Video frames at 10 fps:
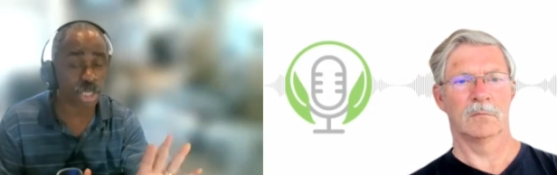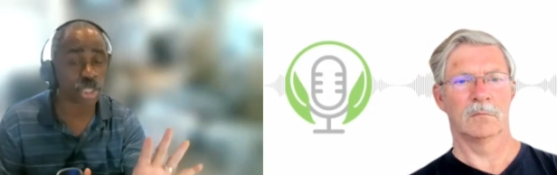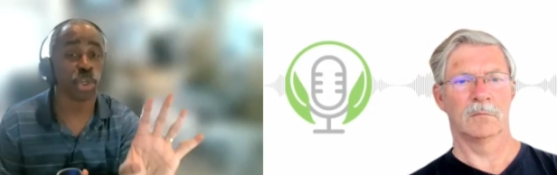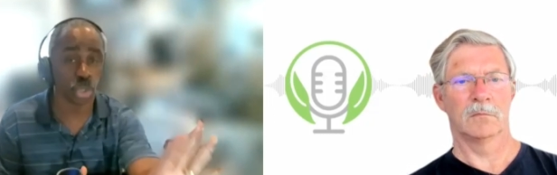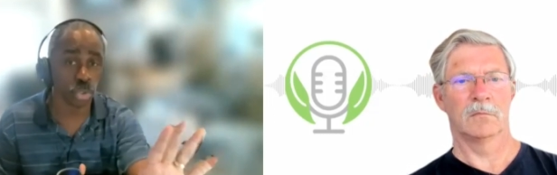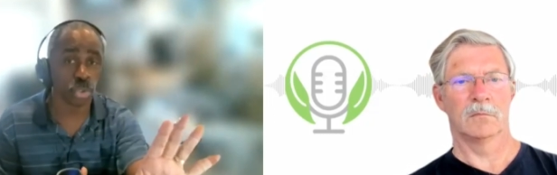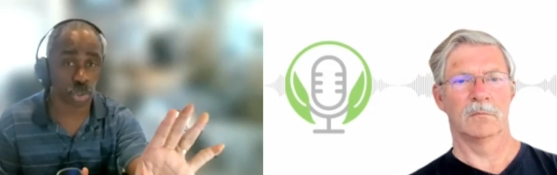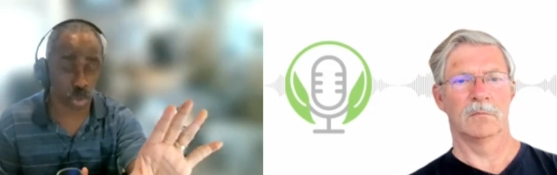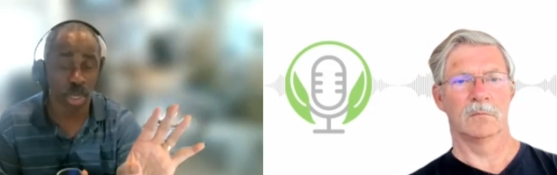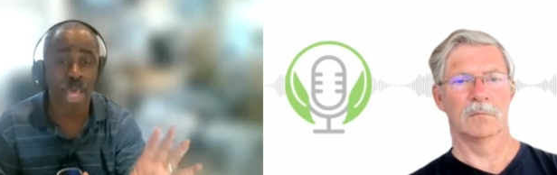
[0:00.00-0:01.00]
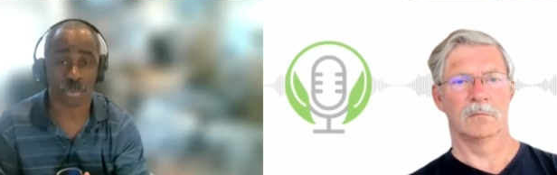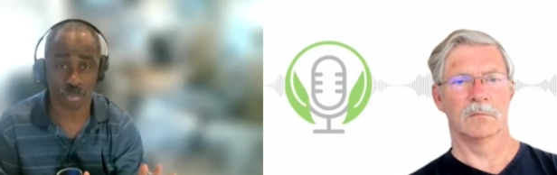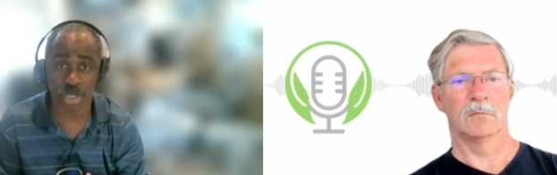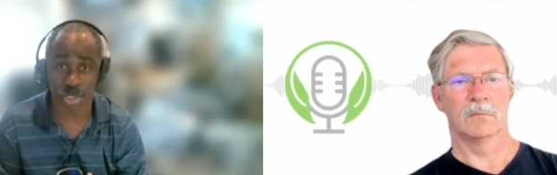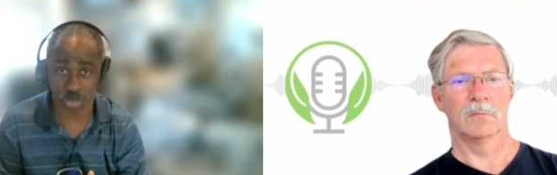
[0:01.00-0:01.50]
Speaker 1: is news to a lot of
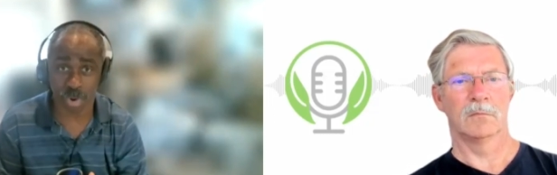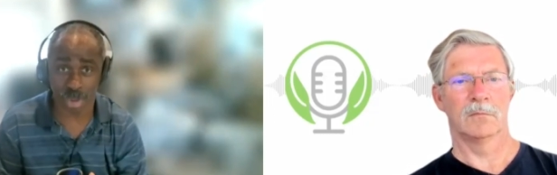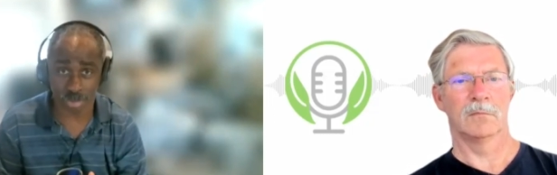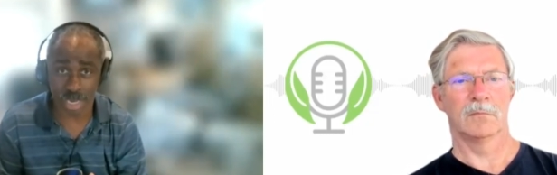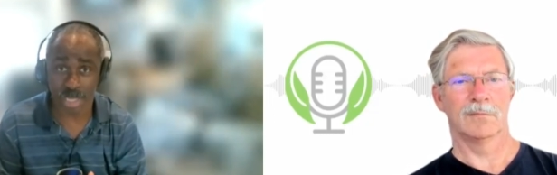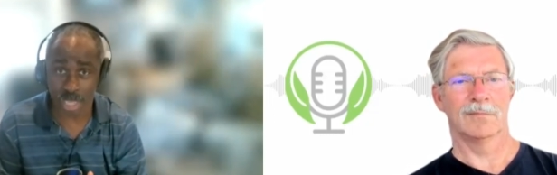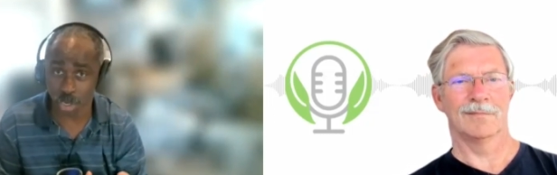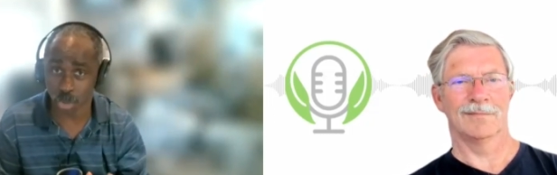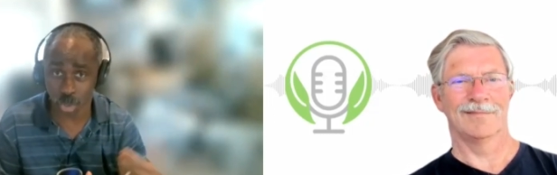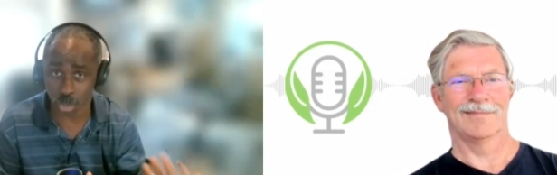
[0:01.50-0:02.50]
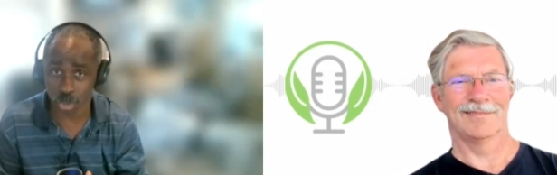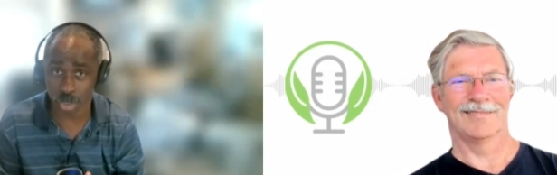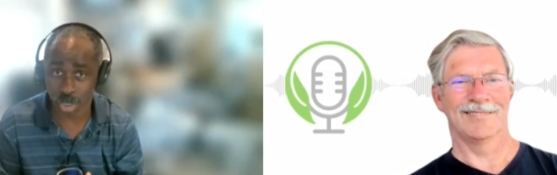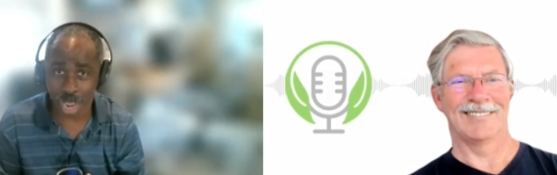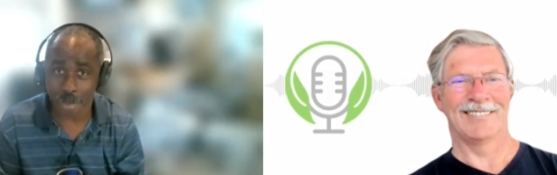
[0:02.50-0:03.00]
registered reps. Like they don't
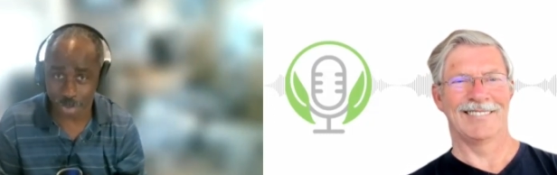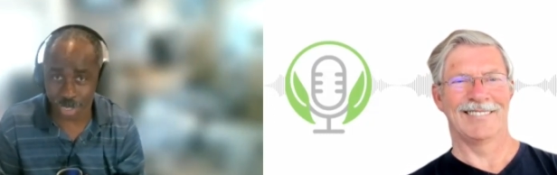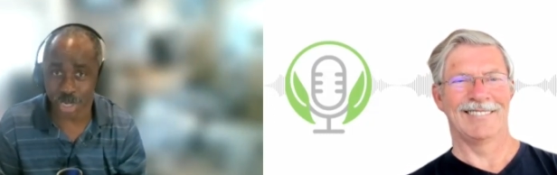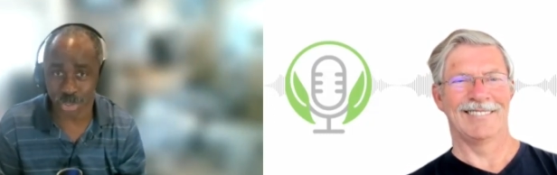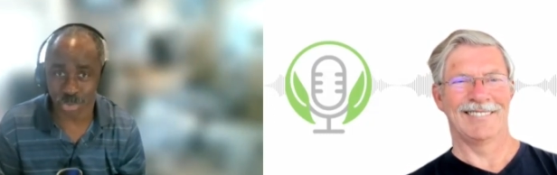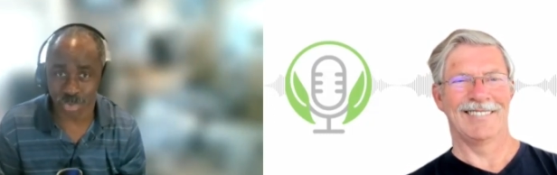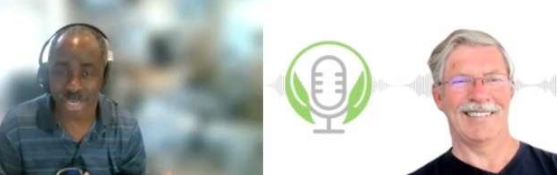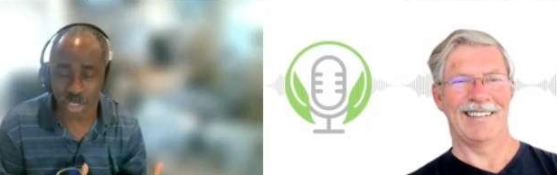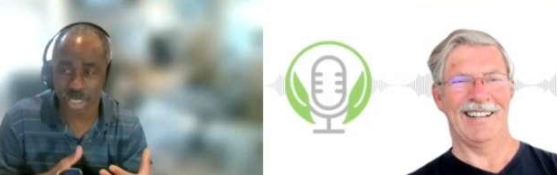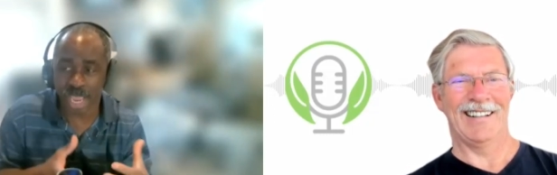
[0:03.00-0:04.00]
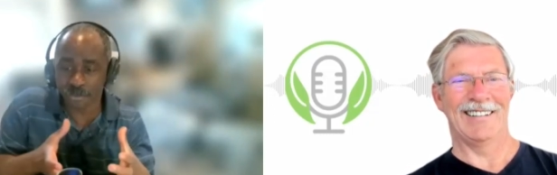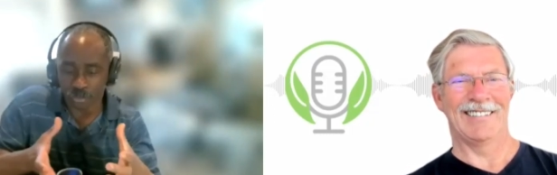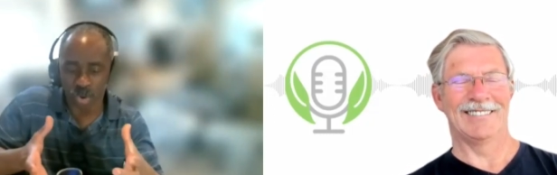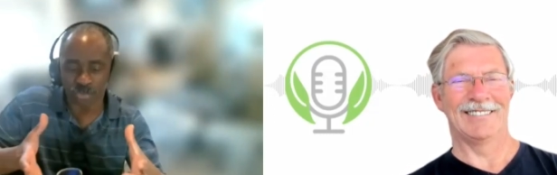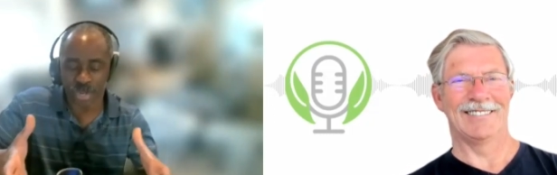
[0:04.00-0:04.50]
earn compound interest, right? Because they
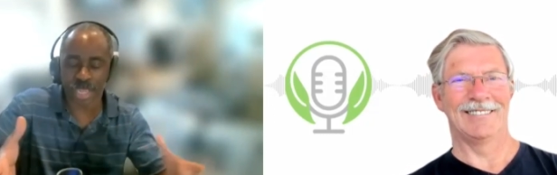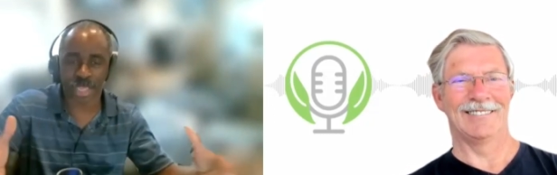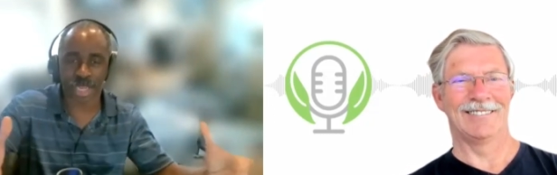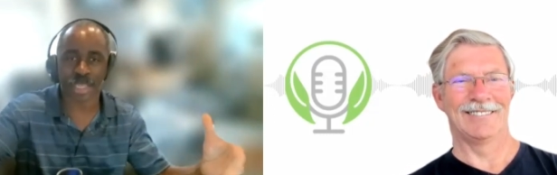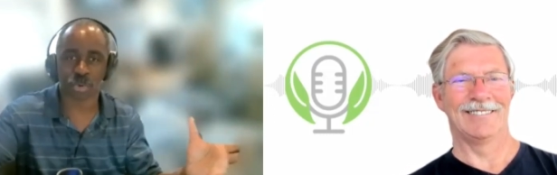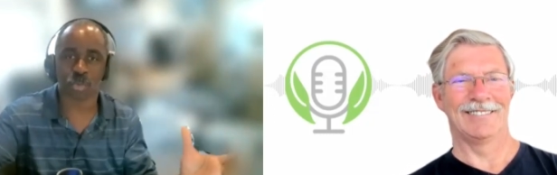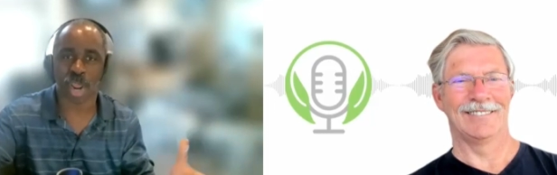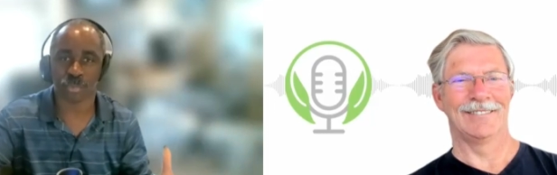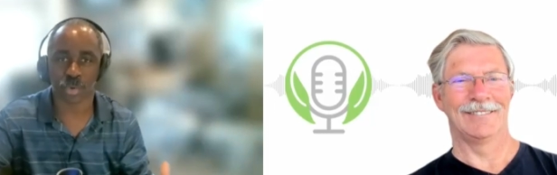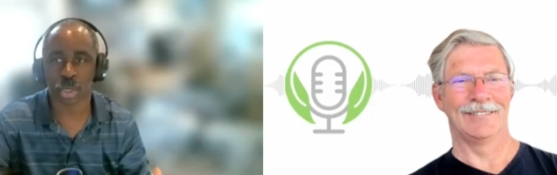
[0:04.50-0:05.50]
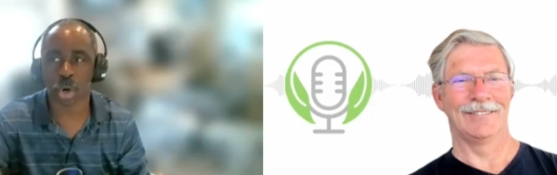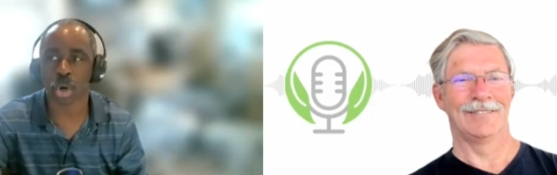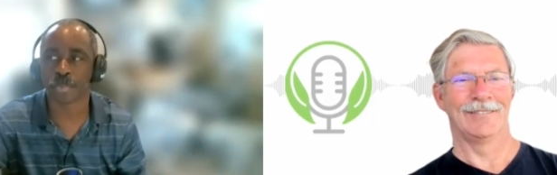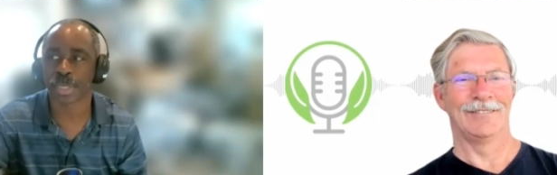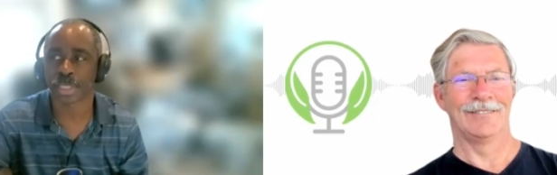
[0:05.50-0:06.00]
reflect it as a rate of
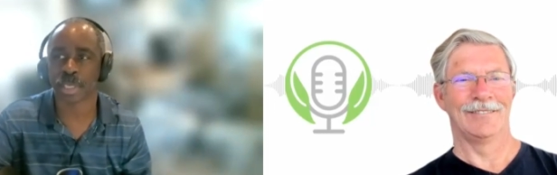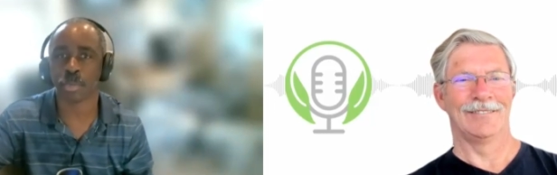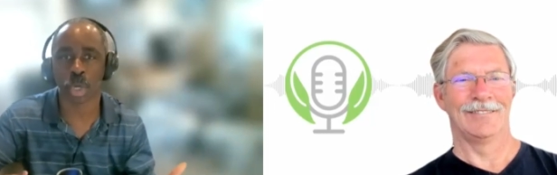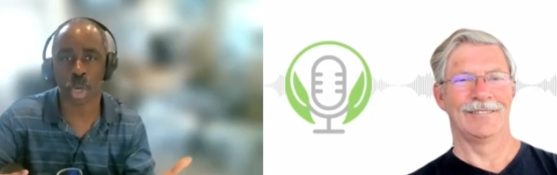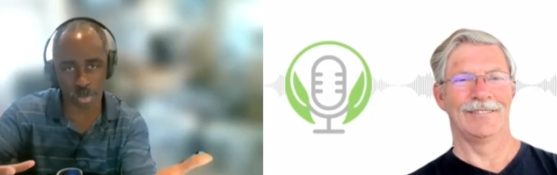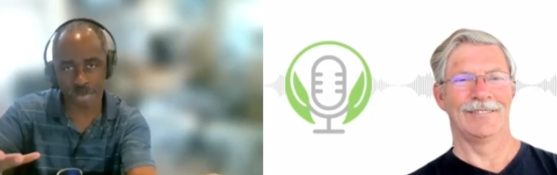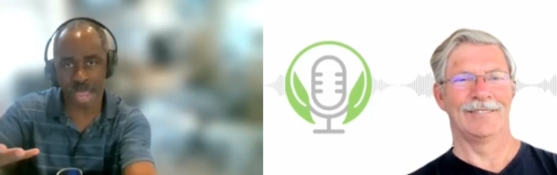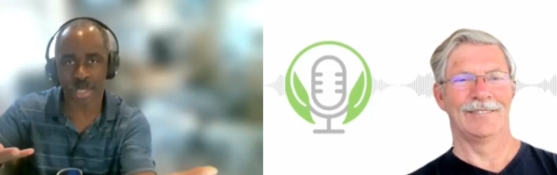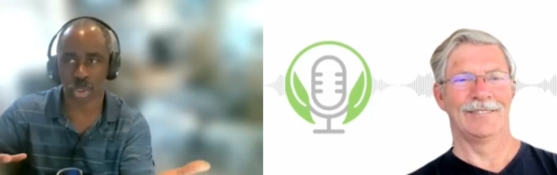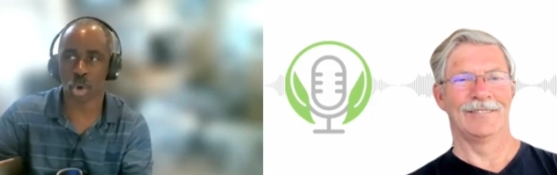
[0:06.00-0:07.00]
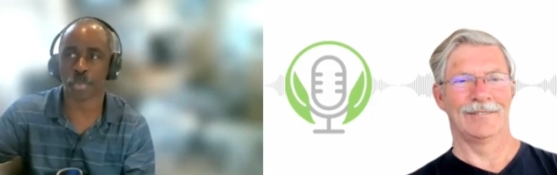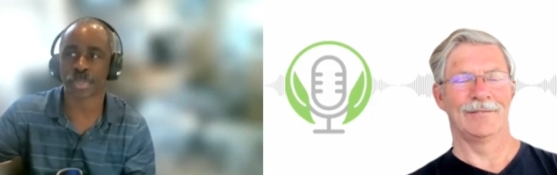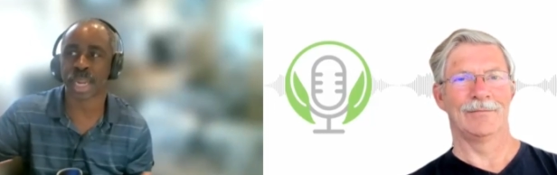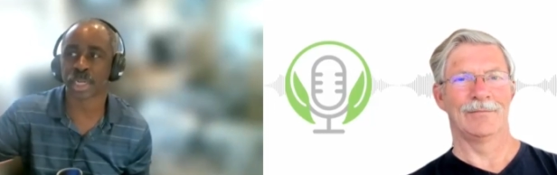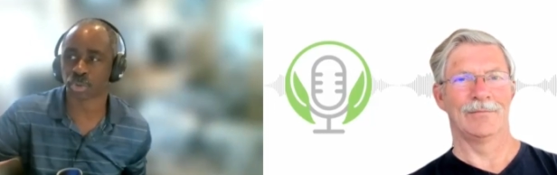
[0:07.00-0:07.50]
return. But see, going back to hope
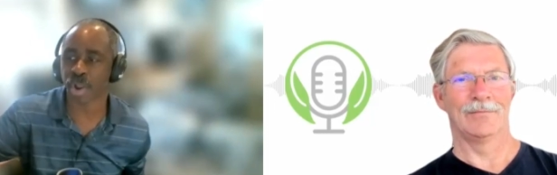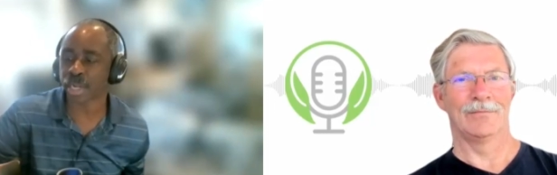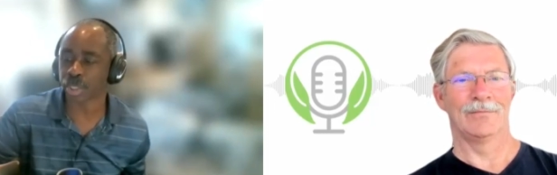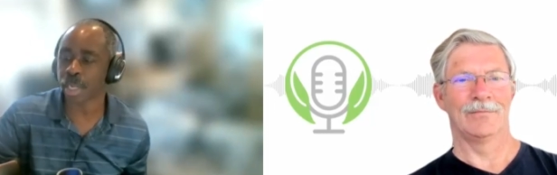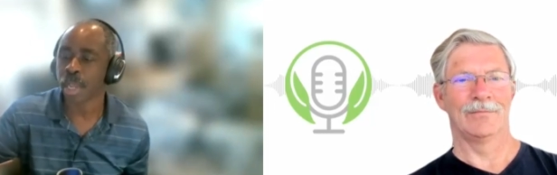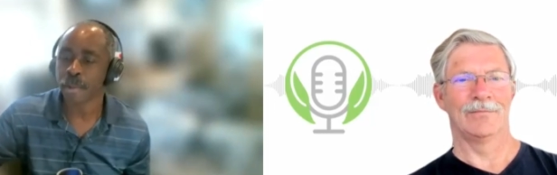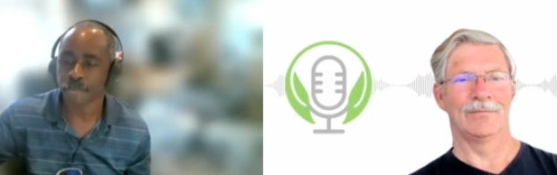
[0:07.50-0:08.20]
is not a strategy.